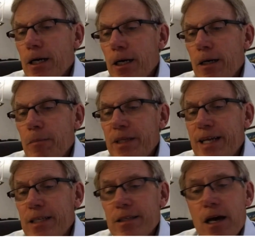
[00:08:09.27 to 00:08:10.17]
But
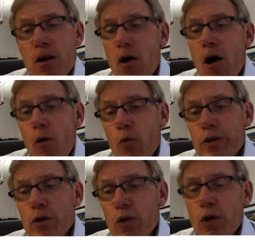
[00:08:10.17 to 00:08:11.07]
that's not all.
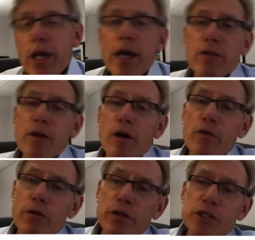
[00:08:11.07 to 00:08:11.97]
When you look at the
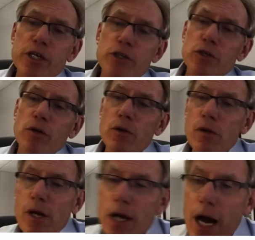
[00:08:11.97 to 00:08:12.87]
other
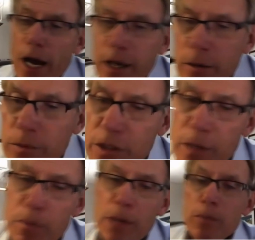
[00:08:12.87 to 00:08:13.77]
essential items
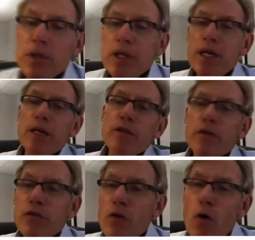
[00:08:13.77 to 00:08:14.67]
that people need,
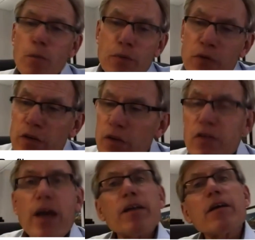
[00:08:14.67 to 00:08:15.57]
the soaps and the
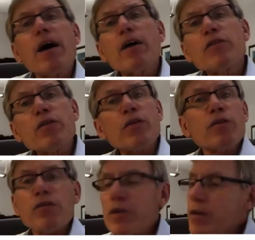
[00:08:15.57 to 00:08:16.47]

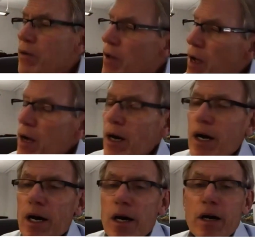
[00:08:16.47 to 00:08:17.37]
sanitizers and
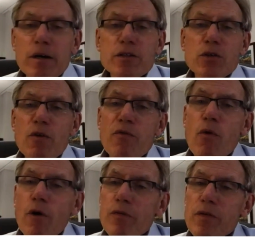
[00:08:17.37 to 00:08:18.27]
so
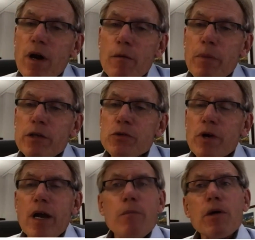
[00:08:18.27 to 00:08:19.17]
forth, our
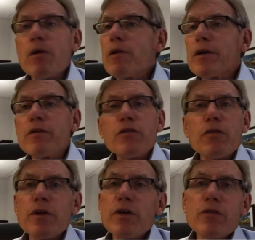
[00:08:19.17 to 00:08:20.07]
petrochemical
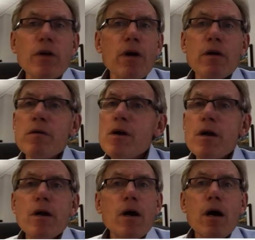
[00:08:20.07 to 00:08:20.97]
industries are
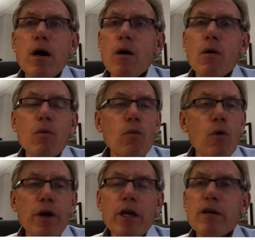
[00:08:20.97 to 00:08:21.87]

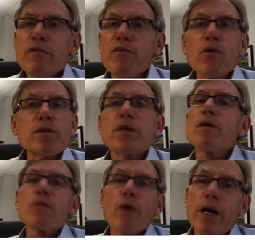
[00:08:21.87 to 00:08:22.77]
working at full
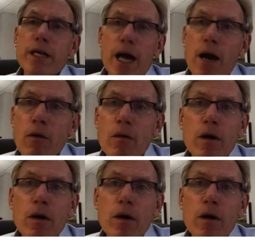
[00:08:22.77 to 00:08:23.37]
tilt right now.